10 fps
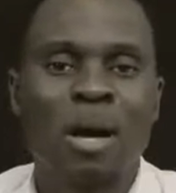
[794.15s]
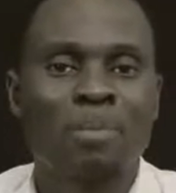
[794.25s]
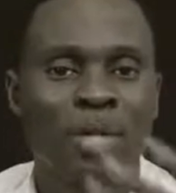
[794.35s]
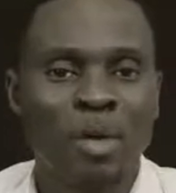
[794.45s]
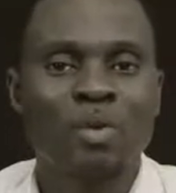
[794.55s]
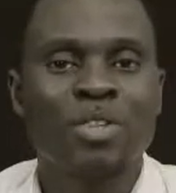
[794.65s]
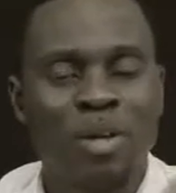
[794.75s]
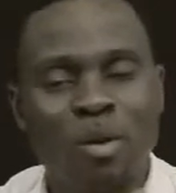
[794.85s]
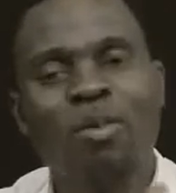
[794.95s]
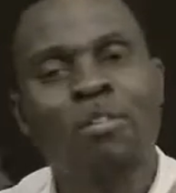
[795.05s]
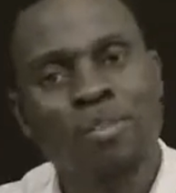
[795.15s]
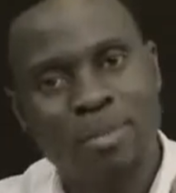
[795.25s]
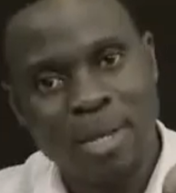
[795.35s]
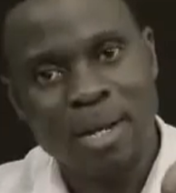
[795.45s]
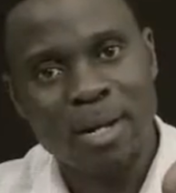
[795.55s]
I'm the author
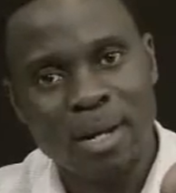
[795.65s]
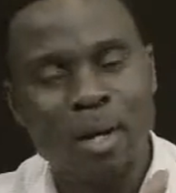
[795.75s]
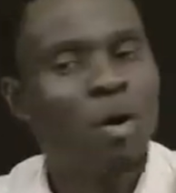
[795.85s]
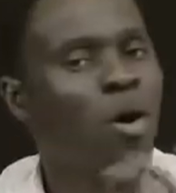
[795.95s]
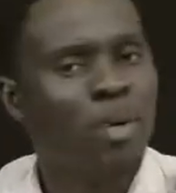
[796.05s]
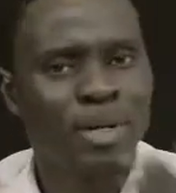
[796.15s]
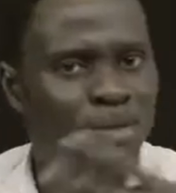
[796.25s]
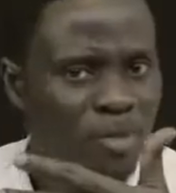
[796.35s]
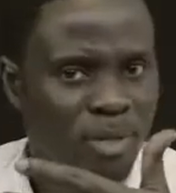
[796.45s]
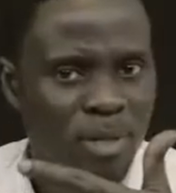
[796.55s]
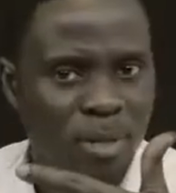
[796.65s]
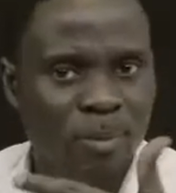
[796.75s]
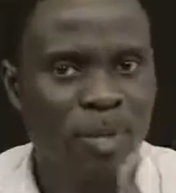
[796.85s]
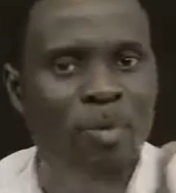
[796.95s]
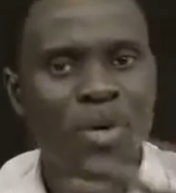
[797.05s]
of da da da. Oh,
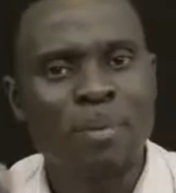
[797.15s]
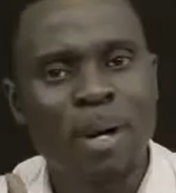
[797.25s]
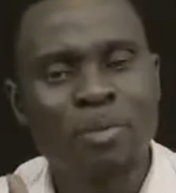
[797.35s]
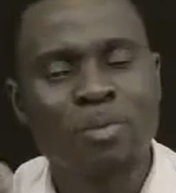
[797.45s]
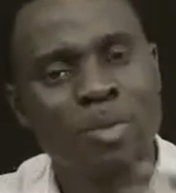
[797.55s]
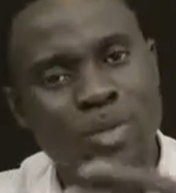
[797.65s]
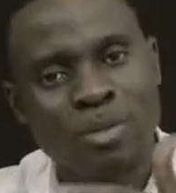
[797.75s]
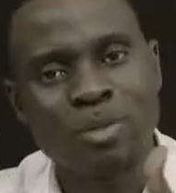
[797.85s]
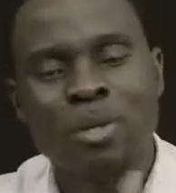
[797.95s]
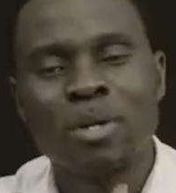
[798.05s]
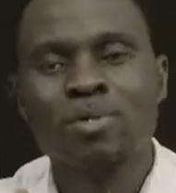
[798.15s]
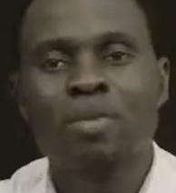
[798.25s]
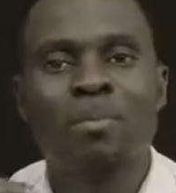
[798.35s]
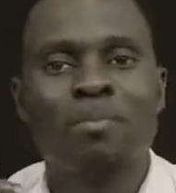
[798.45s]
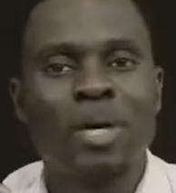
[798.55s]
interesting. What do you do?
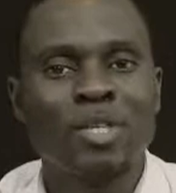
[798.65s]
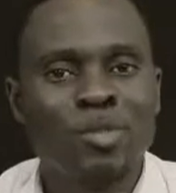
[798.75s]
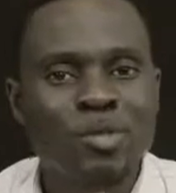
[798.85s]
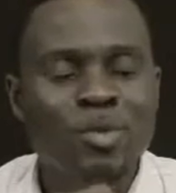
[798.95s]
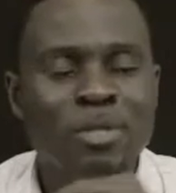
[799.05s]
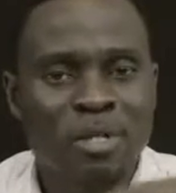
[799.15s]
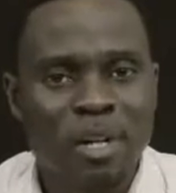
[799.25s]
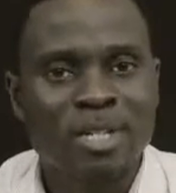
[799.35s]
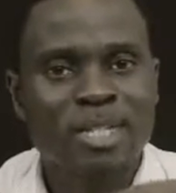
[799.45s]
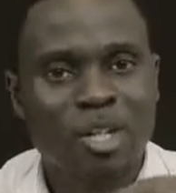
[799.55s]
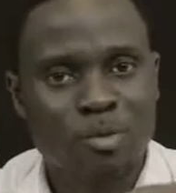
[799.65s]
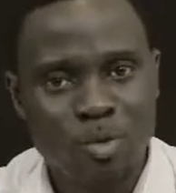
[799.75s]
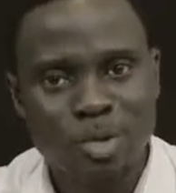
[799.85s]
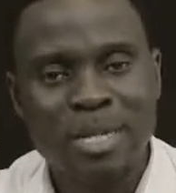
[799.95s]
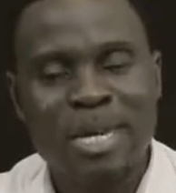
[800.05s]
So by you starting to
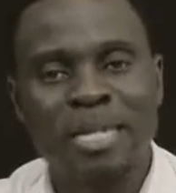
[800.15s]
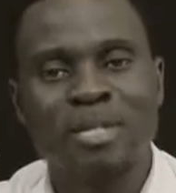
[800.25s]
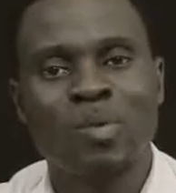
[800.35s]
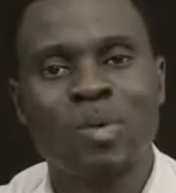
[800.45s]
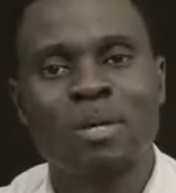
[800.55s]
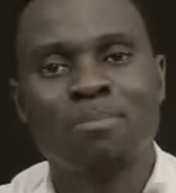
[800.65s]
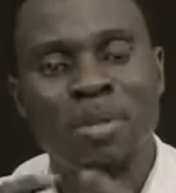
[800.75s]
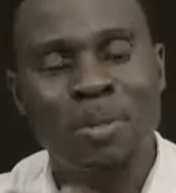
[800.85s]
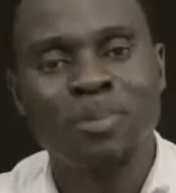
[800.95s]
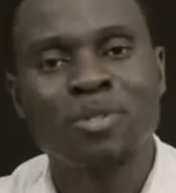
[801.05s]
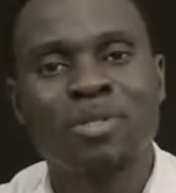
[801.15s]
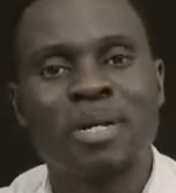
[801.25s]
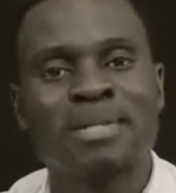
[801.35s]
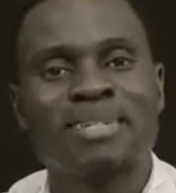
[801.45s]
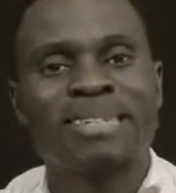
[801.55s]
communicating with them, people
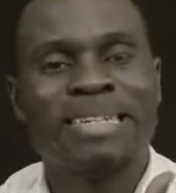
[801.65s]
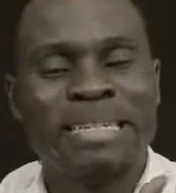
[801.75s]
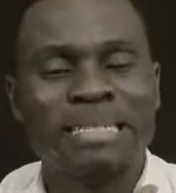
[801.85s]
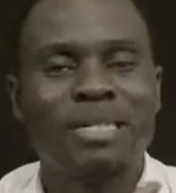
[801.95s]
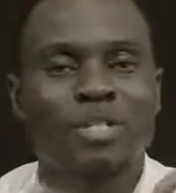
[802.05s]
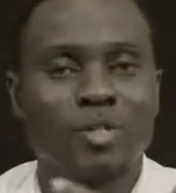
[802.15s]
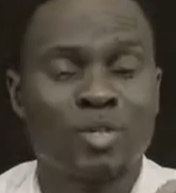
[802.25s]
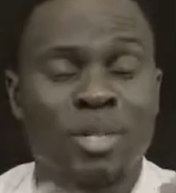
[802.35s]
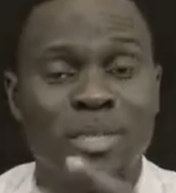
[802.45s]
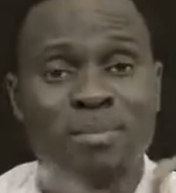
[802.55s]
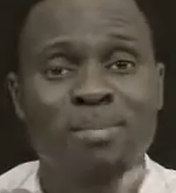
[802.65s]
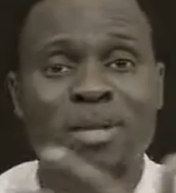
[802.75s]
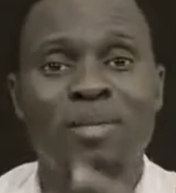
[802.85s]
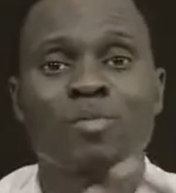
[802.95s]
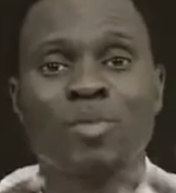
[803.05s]
start to easily associate
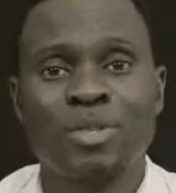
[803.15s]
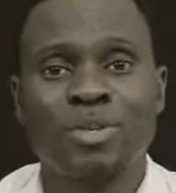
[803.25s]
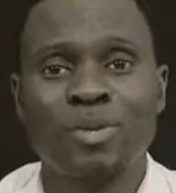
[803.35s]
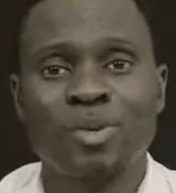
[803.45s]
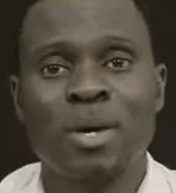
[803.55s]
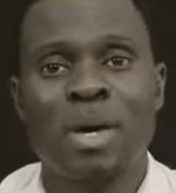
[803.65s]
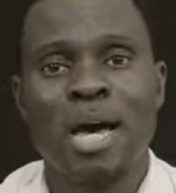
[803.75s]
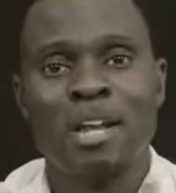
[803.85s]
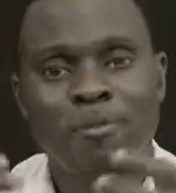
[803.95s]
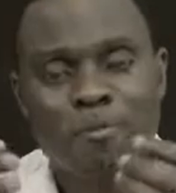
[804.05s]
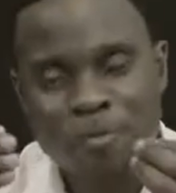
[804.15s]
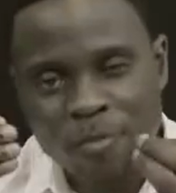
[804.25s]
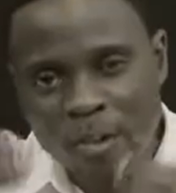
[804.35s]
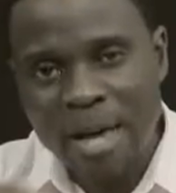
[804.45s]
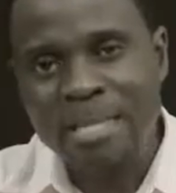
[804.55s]
themselves with you, and if
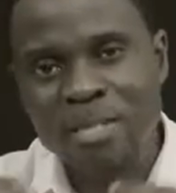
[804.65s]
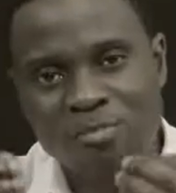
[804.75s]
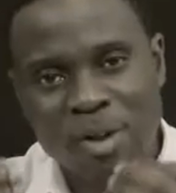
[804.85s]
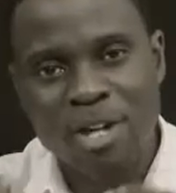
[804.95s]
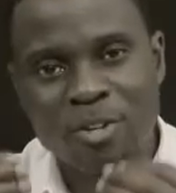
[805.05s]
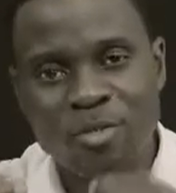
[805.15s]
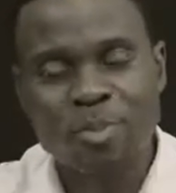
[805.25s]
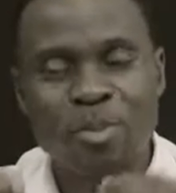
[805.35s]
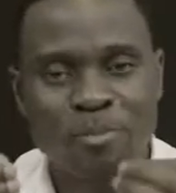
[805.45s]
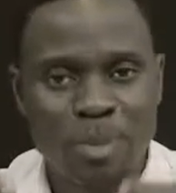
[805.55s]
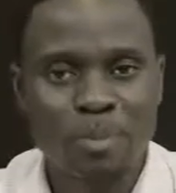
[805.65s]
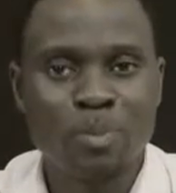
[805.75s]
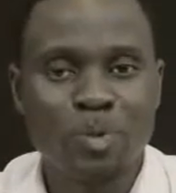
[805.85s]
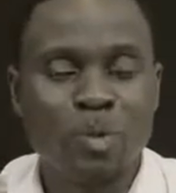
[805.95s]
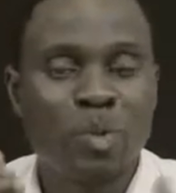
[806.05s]
find the right groups of
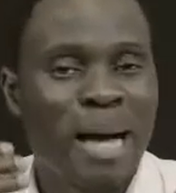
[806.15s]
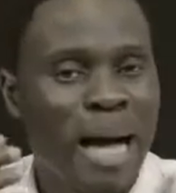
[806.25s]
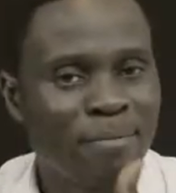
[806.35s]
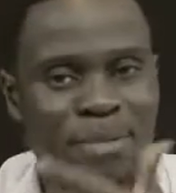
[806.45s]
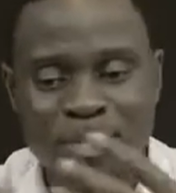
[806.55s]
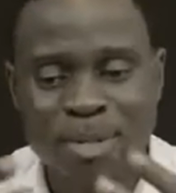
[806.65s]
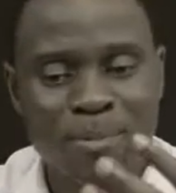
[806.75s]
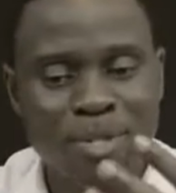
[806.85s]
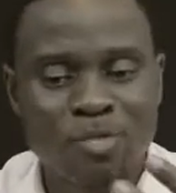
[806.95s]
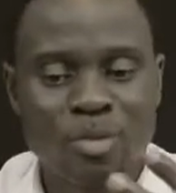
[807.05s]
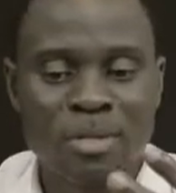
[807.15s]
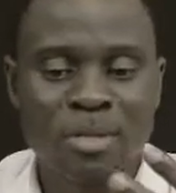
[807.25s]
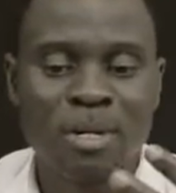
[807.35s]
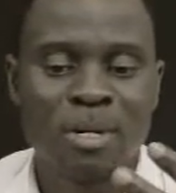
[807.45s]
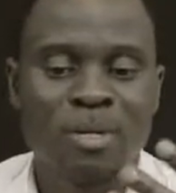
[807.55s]
people who have the same
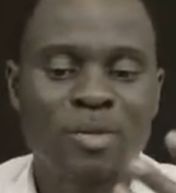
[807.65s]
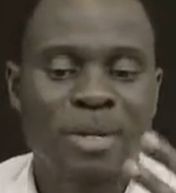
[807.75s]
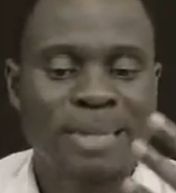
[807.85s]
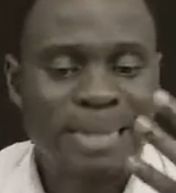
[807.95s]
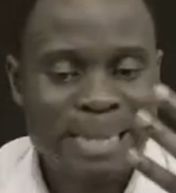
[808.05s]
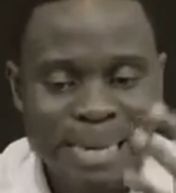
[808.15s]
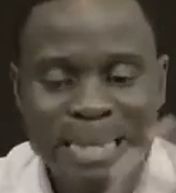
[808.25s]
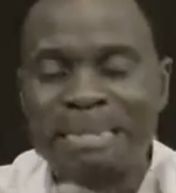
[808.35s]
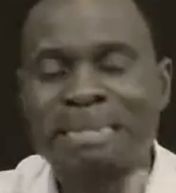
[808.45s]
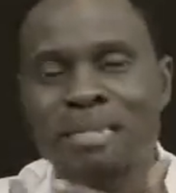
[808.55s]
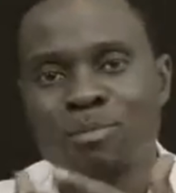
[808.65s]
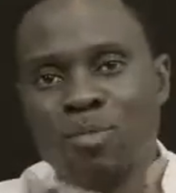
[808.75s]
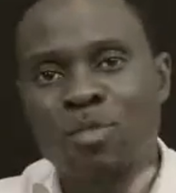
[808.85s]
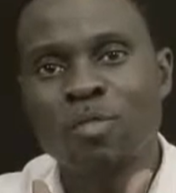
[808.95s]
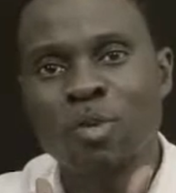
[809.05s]
interest, you can easily
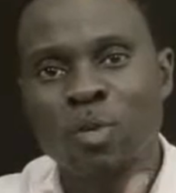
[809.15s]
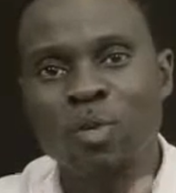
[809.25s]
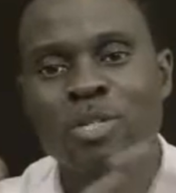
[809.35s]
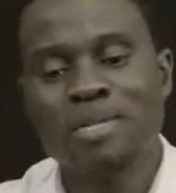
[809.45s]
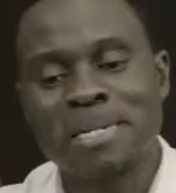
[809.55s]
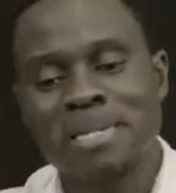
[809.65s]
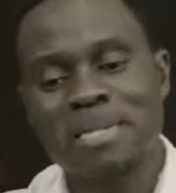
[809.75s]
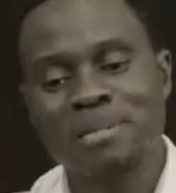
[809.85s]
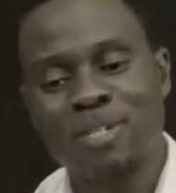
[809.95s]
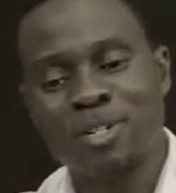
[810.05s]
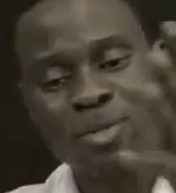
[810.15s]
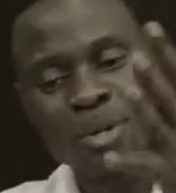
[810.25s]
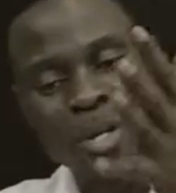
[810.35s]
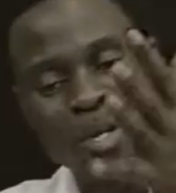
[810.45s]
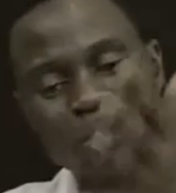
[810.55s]
move on, which best leads me
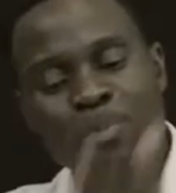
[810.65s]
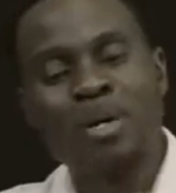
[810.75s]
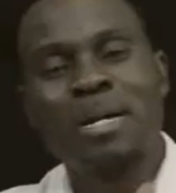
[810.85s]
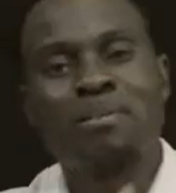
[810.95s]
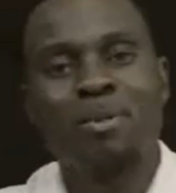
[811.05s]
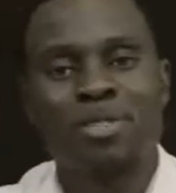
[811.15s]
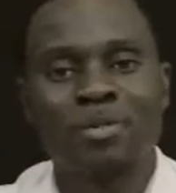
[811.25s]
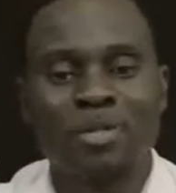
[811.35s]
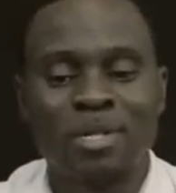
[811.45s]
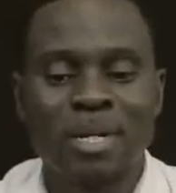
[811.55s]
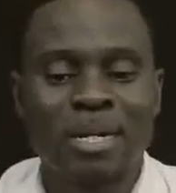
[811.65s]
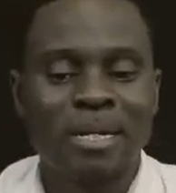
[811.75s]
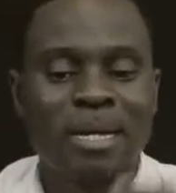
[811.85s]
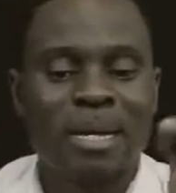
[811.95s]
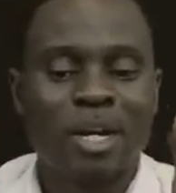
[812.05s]
to point number
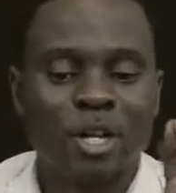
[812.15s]
13.